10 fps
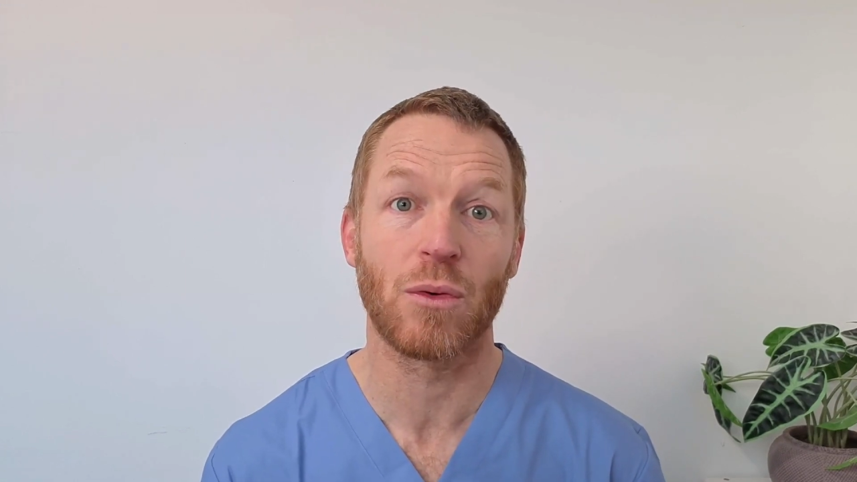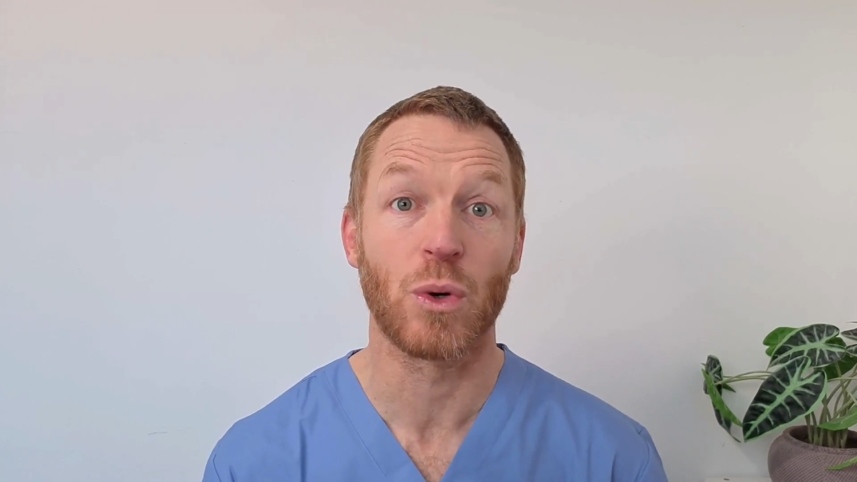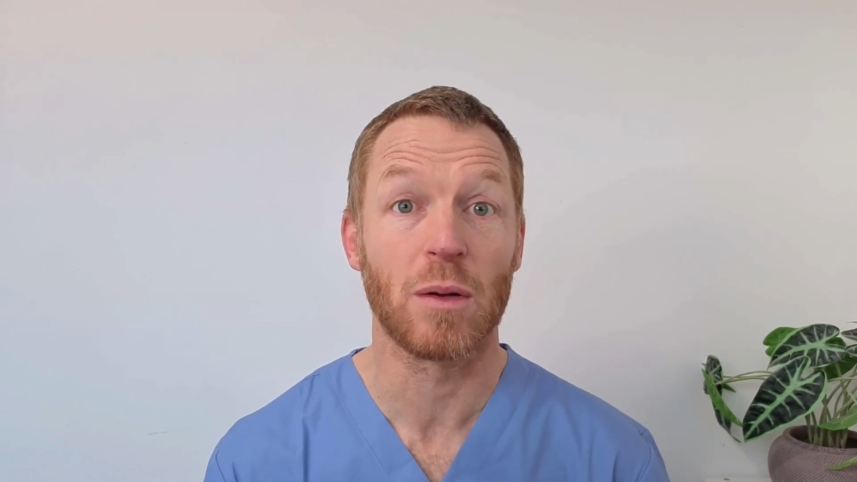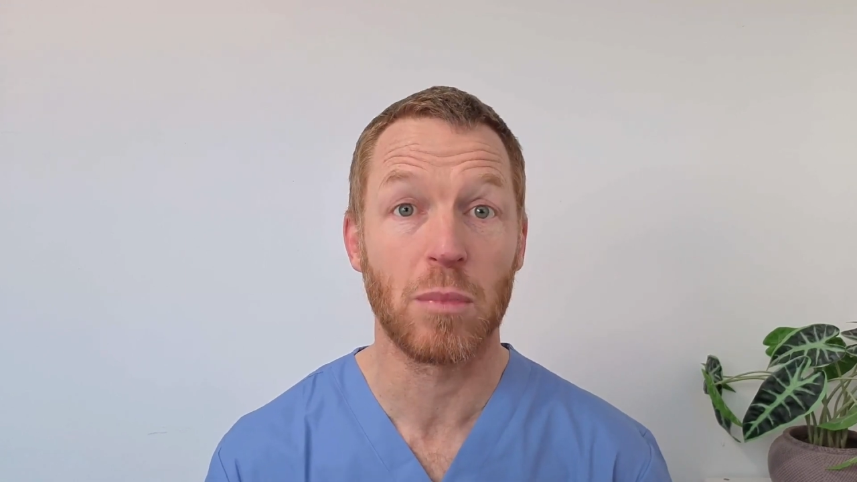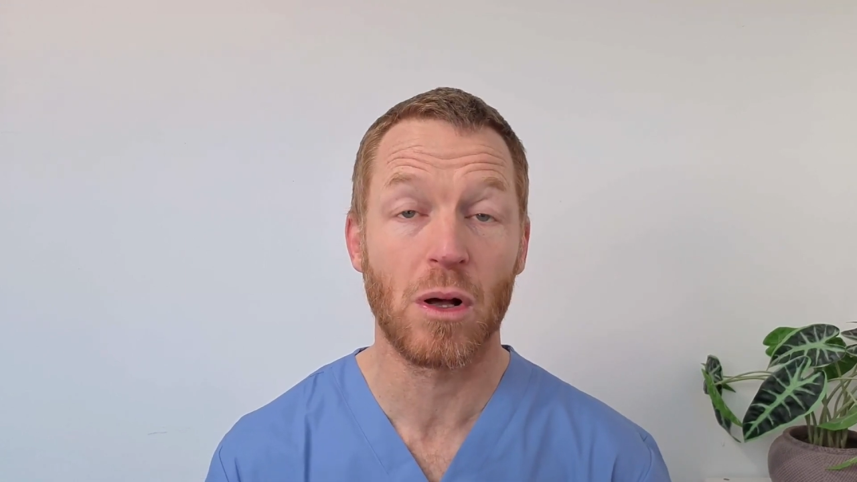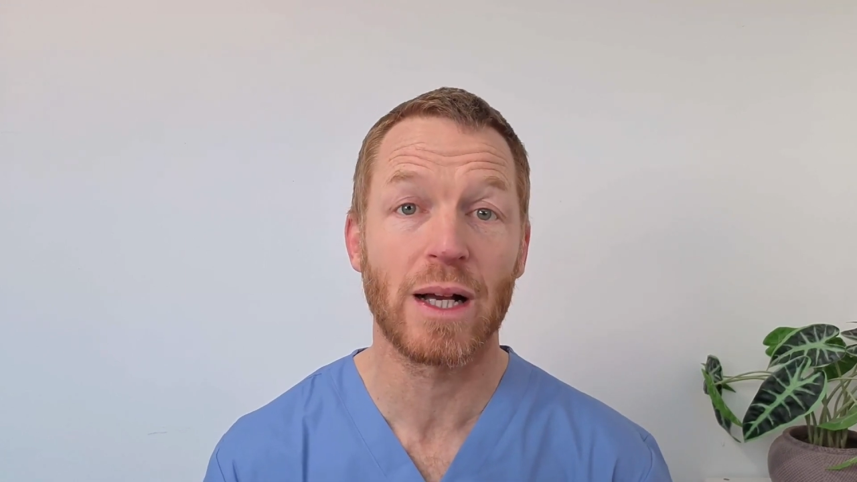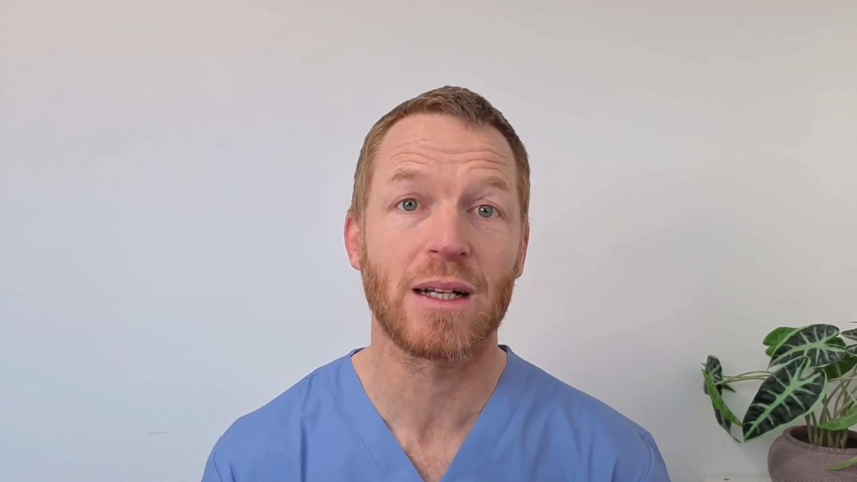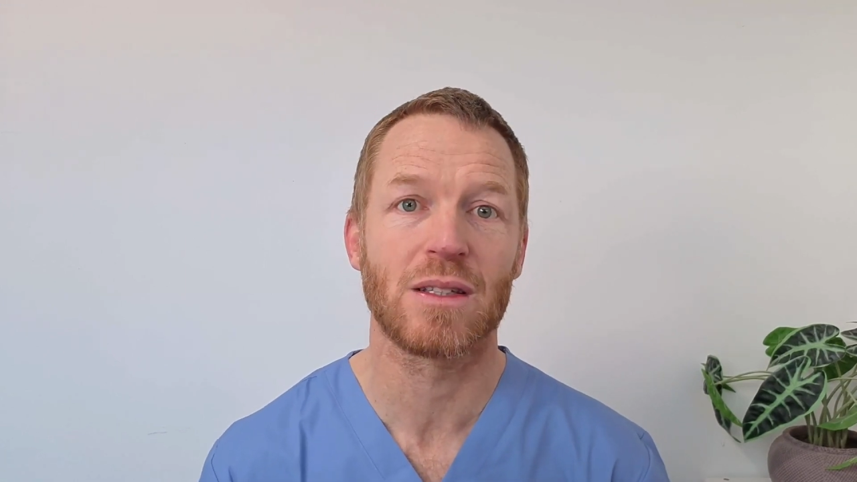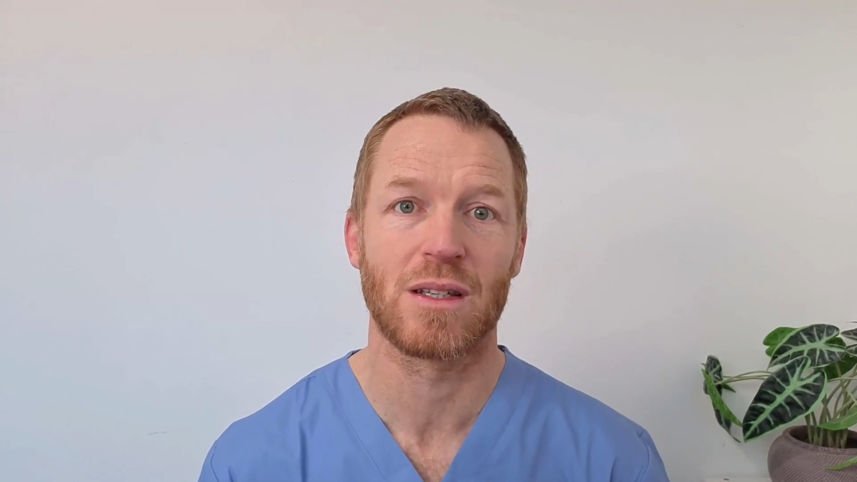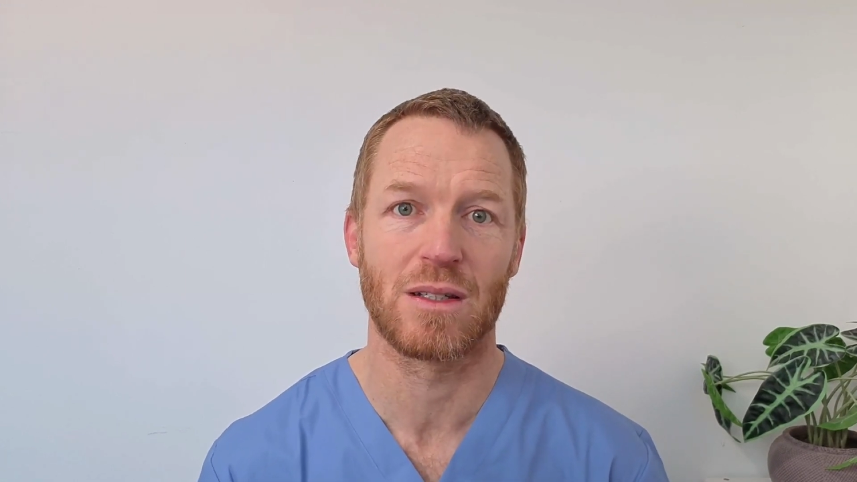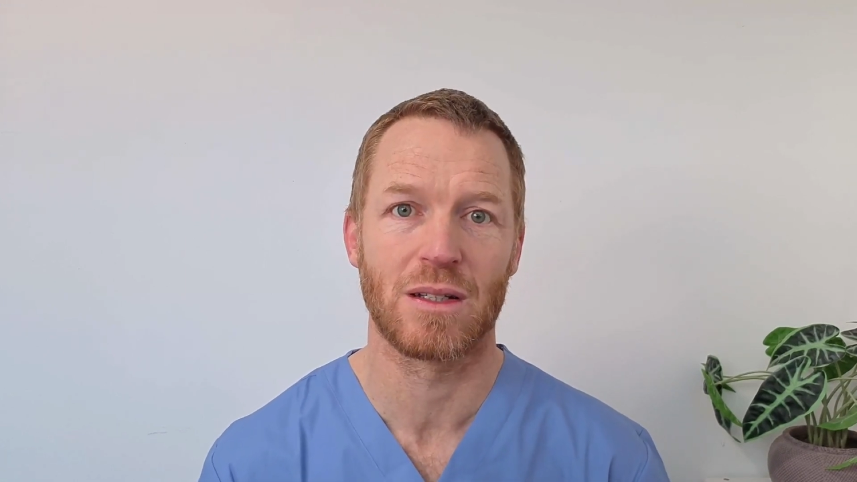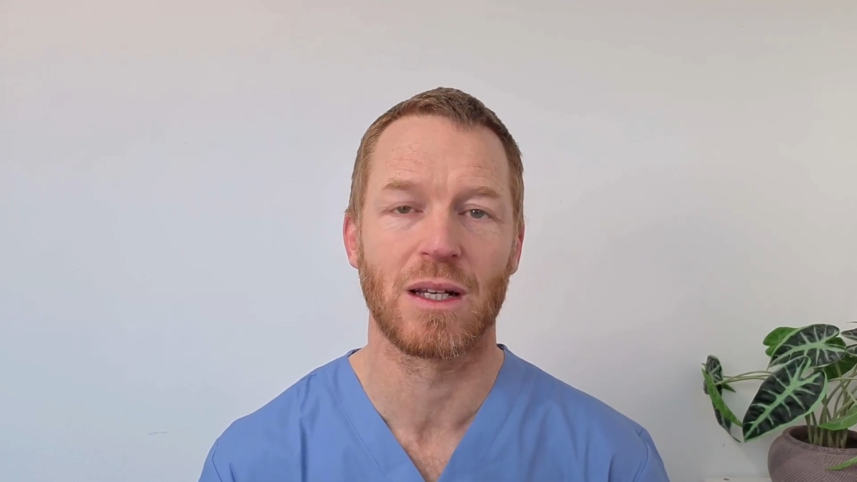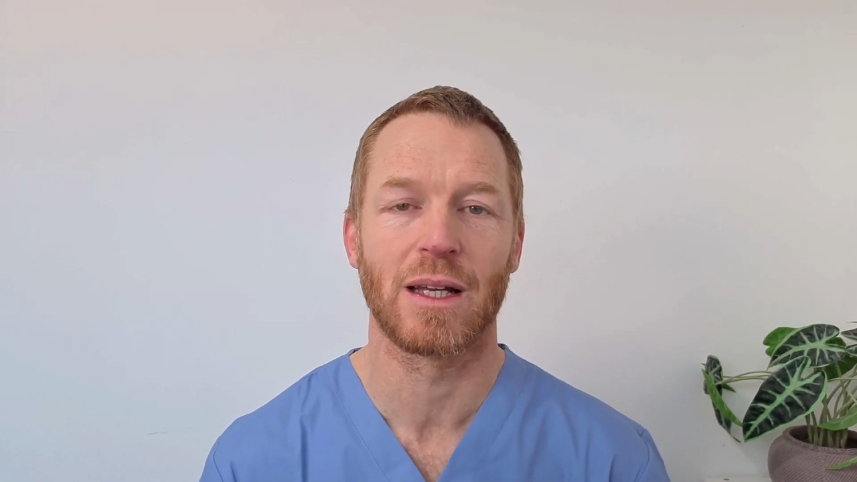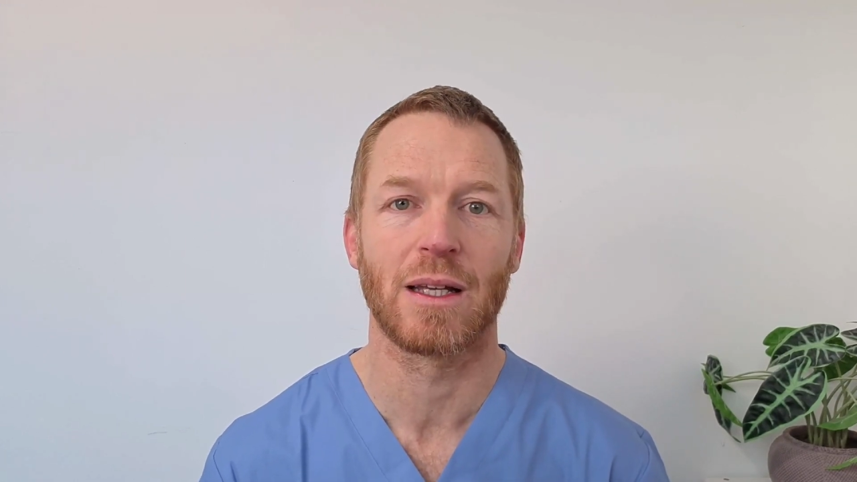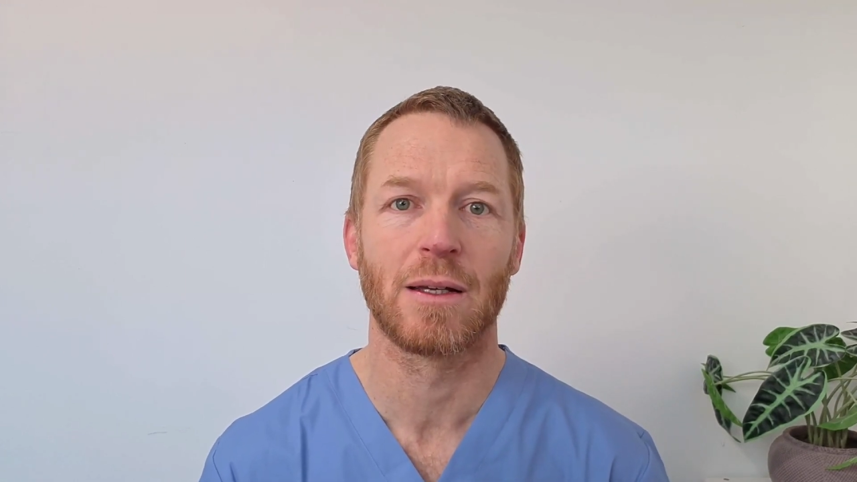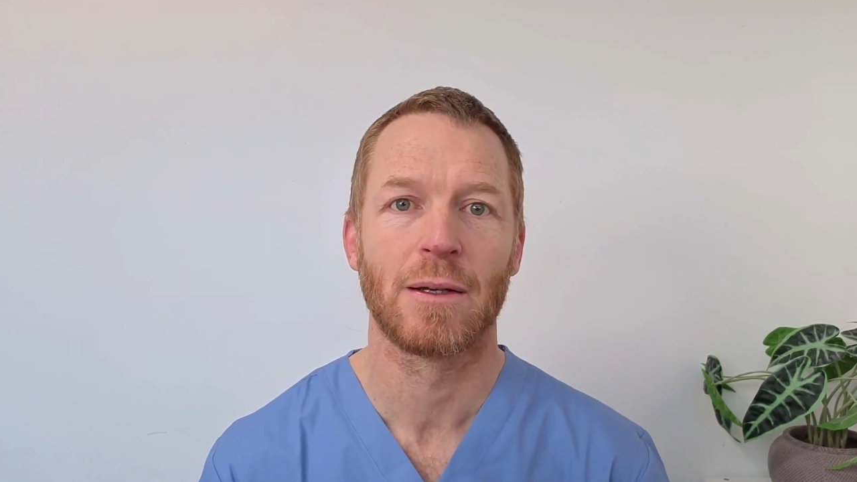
when applied consistently.